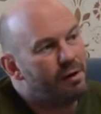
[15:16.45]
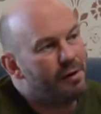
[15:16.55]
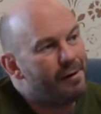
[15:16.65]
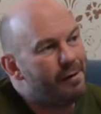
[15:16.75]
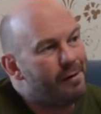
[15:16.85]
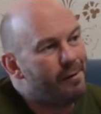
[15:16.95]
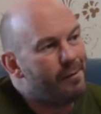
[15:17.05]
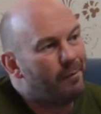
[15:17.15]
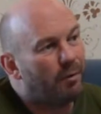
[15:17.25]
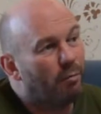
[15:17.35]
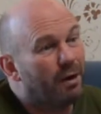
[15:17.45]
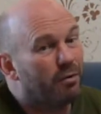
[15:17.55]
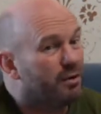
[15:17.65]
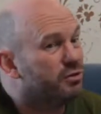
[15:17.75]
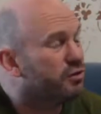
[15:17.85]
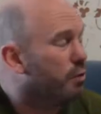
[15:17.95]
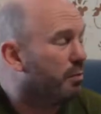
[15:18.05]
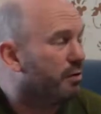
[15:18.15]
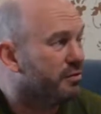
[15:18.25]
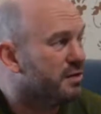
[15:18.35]
Um. Oh, by the way, just a
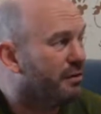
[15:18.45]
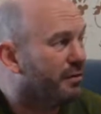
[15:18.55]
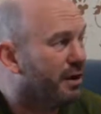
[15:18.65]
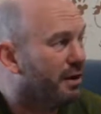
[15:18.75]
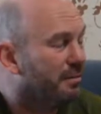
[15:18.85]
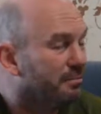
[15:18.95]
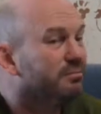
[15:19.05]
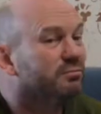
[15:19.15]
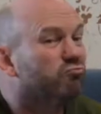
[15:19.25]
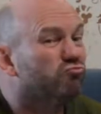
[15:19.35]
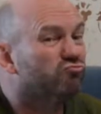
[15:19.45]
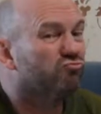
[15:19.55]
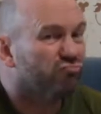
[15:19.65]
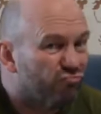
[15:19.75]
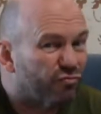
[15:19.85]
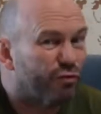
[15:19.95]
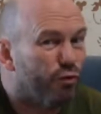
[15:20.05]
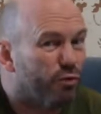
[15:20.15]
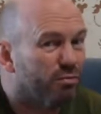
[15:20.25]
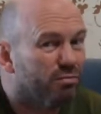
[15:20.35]
quick one on self-care.
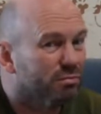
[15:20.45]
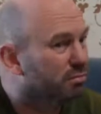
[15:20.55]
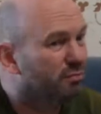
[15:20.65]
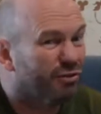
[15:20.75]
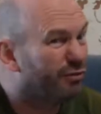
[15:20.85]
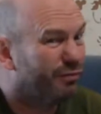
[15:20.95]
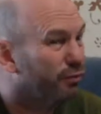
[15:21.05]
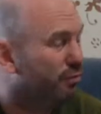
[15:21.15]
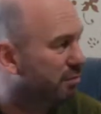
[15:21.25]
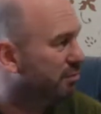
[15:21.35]
Food. Just food.